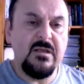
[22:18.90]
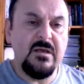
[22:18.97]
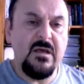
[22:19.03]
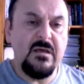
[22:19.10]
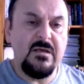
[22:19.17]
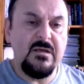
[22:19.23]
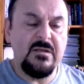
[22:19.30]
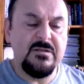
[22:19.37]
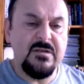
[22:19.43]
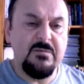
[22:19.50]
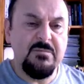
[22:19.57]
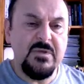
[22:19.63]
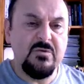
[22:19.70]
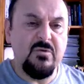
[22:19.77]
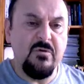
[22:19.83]
it's a
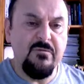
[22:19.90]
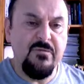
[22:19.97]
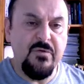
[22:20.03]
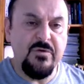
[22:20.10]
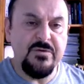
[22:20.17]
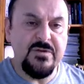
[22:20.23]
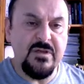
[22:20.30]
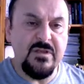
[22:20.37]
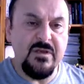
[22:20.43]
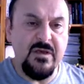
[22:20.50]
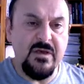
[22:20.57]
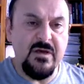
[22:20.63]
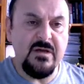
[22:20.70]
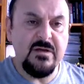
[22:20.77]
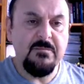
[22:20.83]
bit confusing
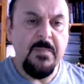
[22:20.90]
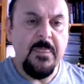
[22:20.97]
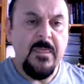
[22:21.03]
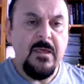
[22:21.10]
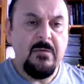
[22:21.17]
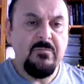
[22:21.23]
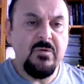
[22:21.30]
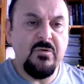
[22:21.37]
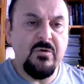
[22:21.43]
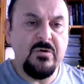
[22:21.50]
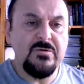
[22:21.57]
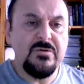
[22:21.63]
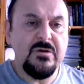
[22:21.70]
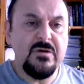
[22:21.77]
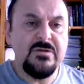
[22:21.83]
here, because
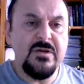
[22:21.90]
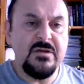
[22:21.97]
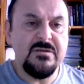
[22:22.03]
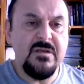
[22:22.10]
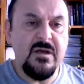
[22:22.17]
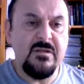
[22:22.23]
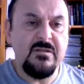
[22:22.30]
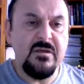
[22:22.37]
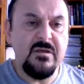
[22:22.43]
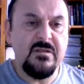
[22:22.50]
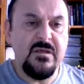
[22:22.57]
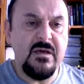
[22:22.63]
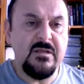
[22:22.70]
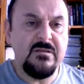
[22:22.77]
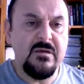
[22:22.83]
just I think
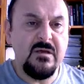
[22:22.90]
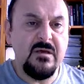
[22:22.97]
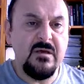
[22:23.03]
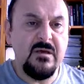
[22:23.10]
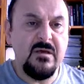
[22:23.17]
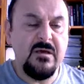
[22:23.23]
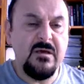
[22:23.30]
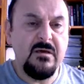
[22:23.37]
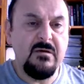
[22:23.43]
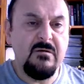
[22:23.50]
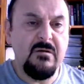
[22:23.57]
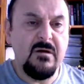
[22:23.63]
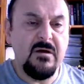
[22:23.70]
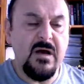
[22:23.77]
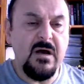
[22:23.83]
that
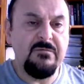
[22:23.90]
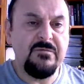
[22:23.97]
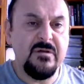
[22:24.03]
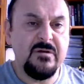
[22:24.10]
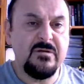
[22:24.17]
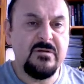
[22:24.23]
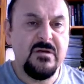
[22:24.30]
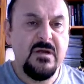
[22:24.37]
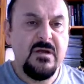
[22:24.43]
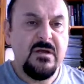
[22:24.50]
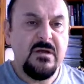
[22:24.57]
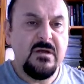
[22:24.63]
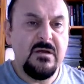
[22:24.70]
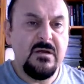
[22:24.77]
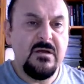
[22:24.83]
after
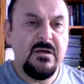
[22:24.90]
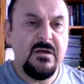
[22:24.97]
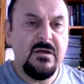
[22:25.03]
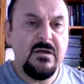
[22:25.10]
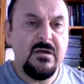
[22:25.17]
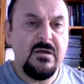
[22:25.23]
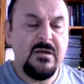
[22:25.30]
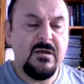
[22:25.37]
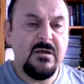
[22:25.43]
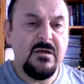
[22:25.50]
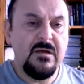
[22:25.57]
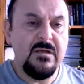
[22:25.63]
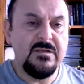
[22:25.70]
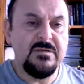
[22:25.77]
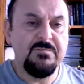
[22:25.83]

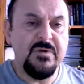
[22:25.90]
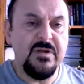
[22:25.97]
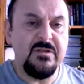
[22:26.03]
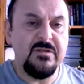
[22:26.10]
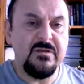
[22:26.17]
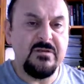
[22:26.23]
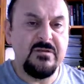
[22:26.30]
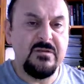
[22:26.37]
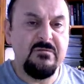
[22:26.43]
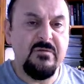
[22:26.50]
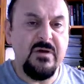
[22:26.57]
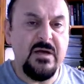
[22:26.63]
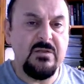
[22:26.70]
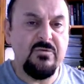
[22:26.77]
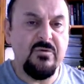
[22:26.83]
it's printed the
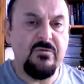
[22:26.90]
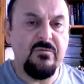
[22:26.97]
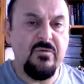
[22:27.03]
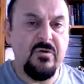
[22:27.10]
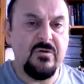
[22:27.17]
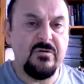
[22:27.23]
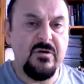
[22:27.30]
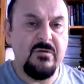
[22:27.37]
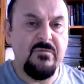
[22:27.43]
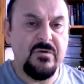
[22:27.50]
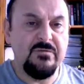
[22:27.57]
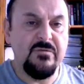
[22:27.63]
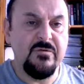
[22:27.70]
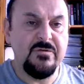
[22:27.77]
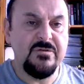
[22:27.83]
value for the
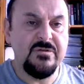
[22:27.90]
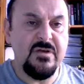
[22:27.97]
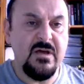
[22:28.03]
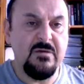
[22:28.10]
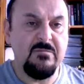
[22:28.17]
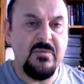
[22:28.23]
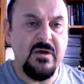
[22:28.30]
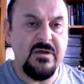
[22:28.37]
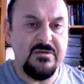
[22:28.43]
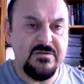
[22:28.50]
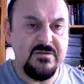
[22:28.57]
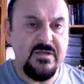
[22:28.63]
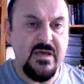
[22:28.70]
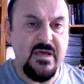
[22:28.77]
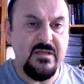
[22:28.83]
first time as
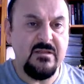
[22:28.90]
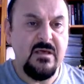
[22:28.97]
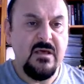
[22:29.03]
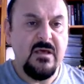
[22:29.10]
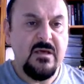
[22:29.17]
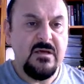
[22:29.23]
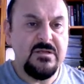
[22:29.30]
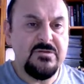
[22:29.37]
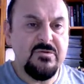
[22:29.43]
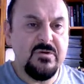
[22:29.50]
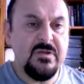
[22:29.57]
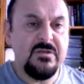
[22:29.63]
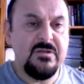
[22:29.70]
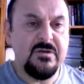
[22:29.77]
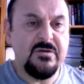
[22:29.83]
10, it's
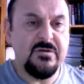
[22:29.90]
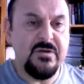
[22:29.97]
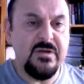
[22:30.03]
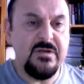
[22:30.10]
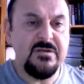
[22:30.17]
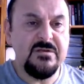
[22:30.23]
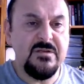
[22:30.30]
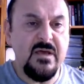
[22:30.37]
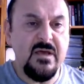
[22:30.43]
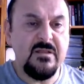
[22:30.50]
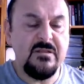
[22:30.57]
gonna decrease, and